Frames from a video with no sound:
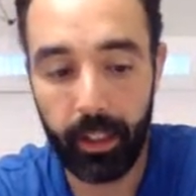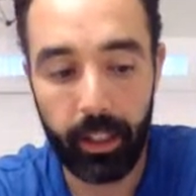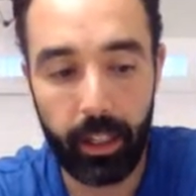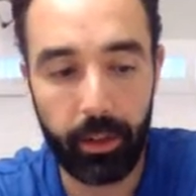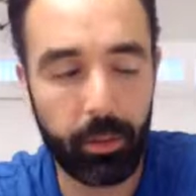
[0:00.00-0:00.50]

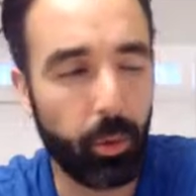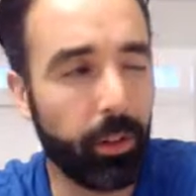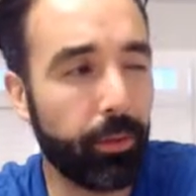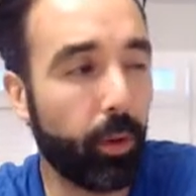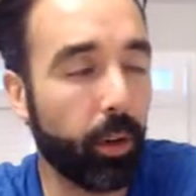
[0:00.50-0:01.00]
It was
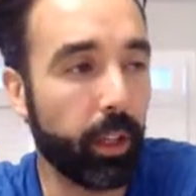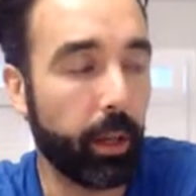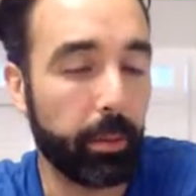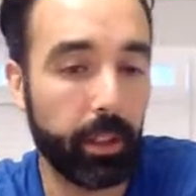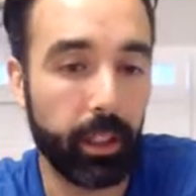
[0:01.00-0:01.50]
140, I
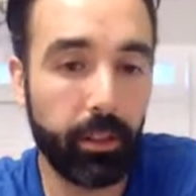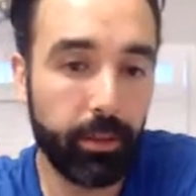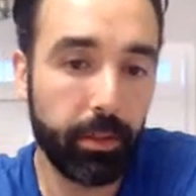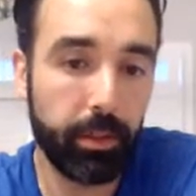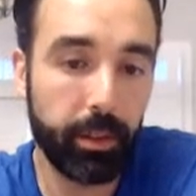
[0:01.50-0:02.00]
believe.
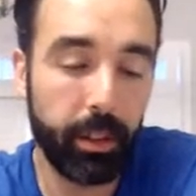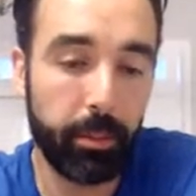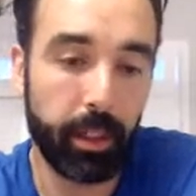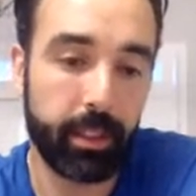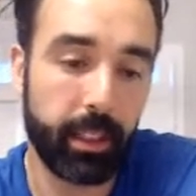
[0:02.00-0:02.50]
Yep.
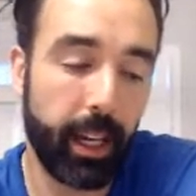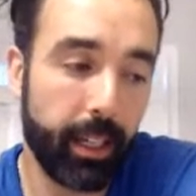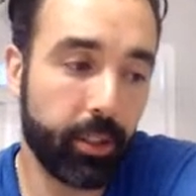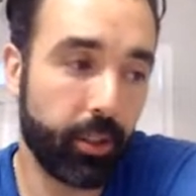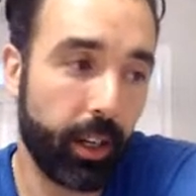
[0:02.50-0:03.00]
But it's
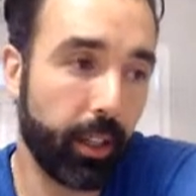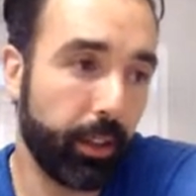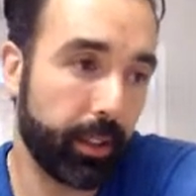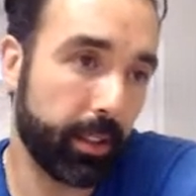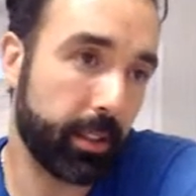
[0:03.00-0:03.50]
cast strength.
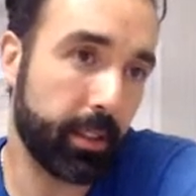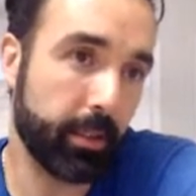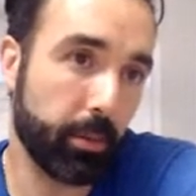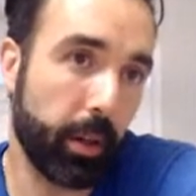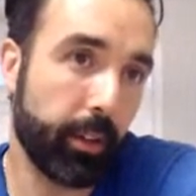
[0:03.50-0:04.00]
It's
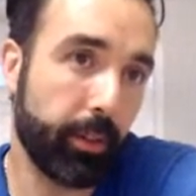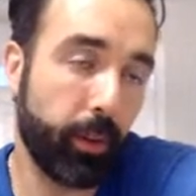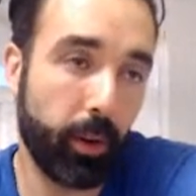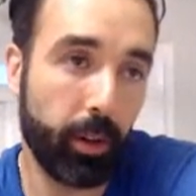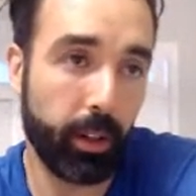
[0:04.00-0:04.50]
rare
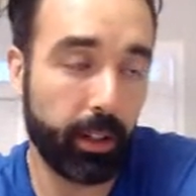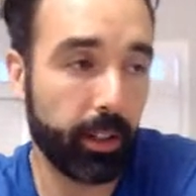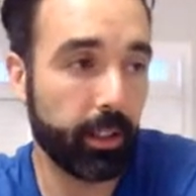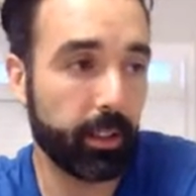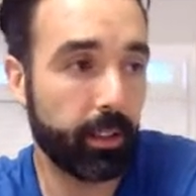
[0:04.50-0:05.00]
for
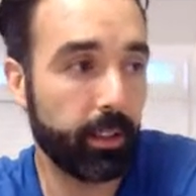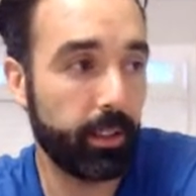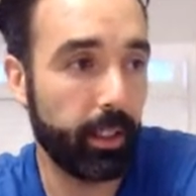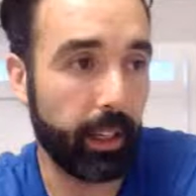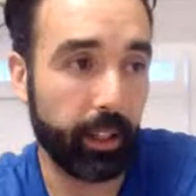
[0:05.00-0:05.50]

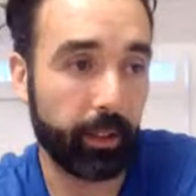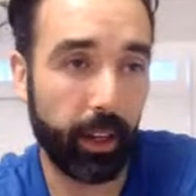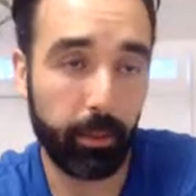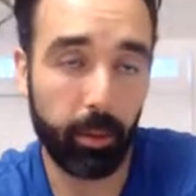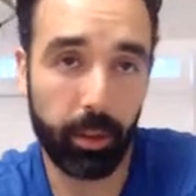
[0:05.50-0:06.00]
any
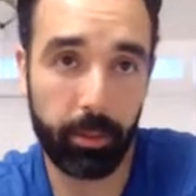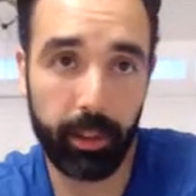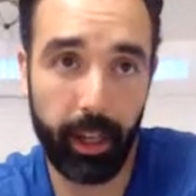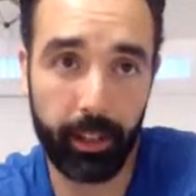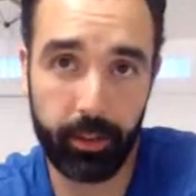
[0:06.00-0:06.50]
Cragmore to be
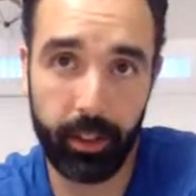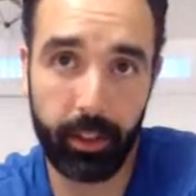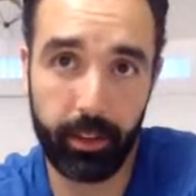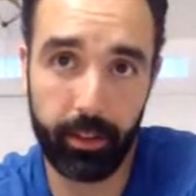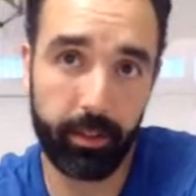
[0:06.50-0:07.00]
cast
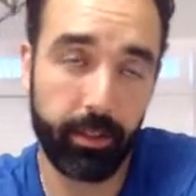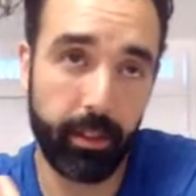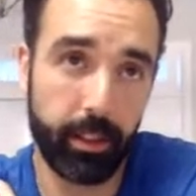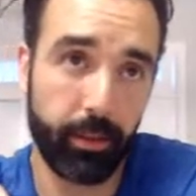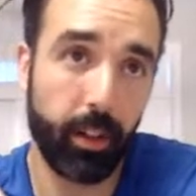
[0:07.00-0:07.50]
strength
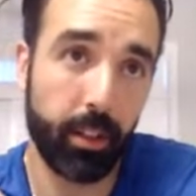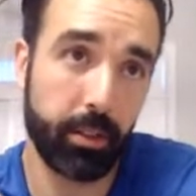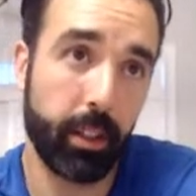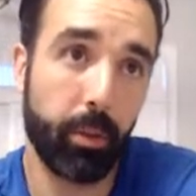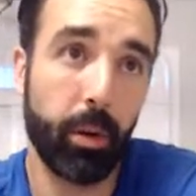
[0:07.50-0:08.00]
as far as
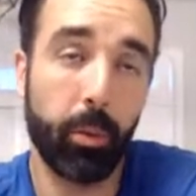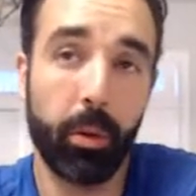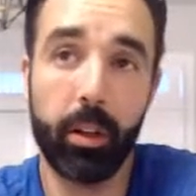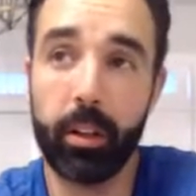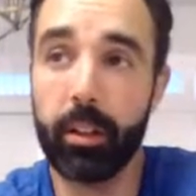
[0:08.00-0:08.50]
like what
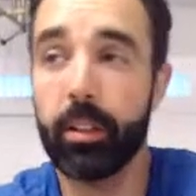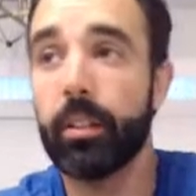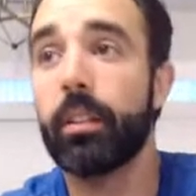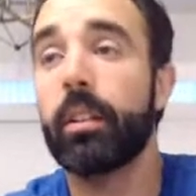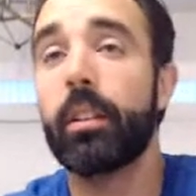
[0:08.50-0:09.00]
we're
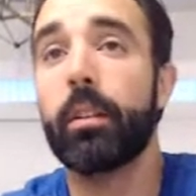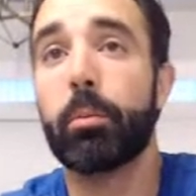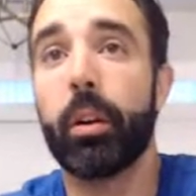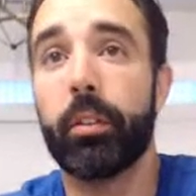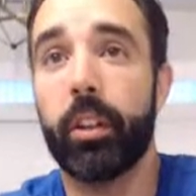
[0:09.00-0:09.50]

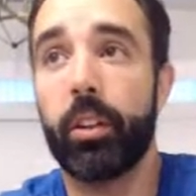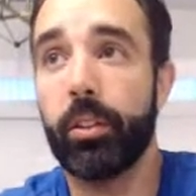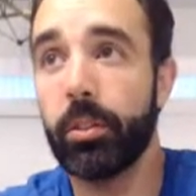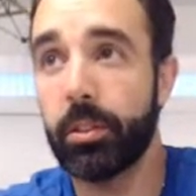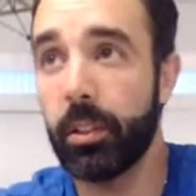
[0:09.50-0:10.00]
privy
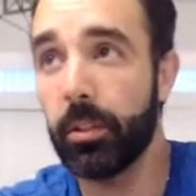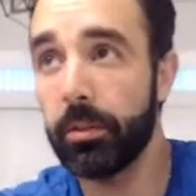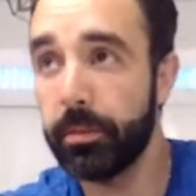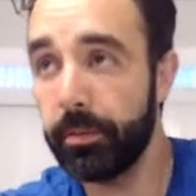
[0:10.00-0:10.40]
to. So